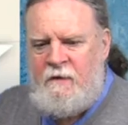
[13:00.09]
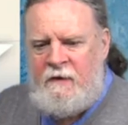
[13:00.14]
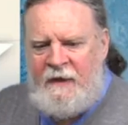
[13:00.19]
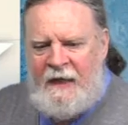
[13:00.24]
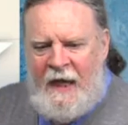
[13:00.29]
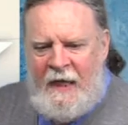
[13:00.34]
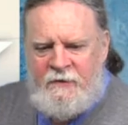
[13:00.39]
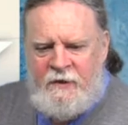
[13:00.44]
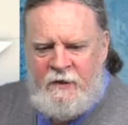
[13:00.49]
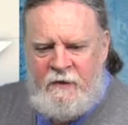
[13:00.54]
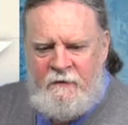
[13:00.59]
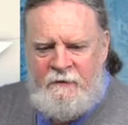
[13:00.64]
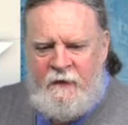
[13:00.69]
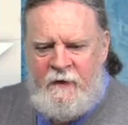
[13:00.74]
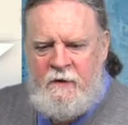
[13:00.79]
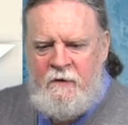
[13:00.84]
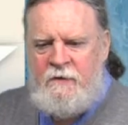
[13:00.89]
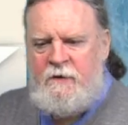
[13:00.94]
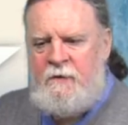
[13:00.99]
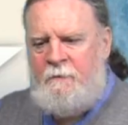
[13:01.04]
the casualty
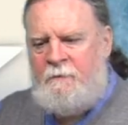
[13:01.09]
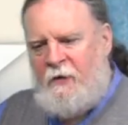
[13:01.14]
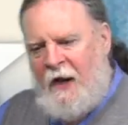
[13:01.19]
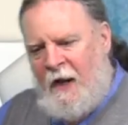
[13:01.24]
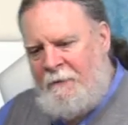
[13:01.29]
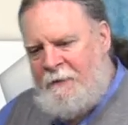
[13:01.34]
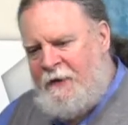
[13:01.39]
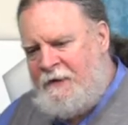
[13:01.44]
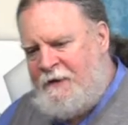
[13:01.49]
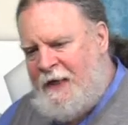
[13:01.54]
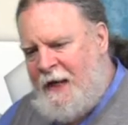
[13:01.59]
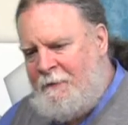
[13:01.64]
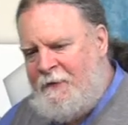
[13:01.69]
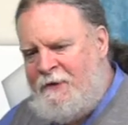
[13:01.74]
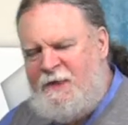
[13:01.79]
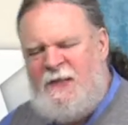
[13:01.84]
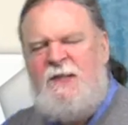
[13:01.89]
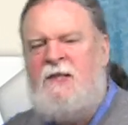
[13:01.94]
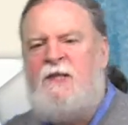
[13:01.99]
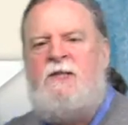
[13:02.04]
figures, the property
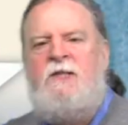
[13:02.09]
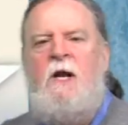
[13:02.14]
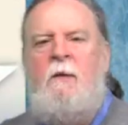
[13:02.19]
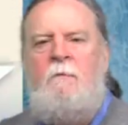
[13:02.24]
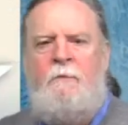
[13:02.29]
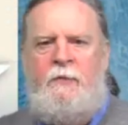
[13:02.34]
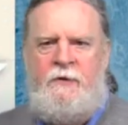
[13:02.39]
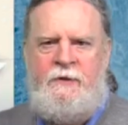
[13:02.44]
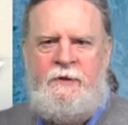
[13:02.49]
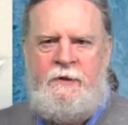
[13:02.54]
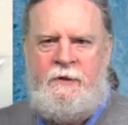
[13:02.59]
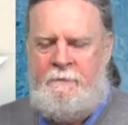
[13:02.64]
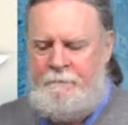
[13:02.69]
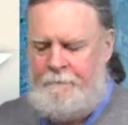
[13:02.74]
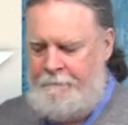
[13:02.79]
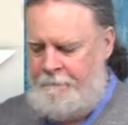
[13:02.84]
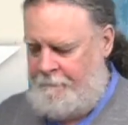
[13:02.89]
damage, it's just numbers.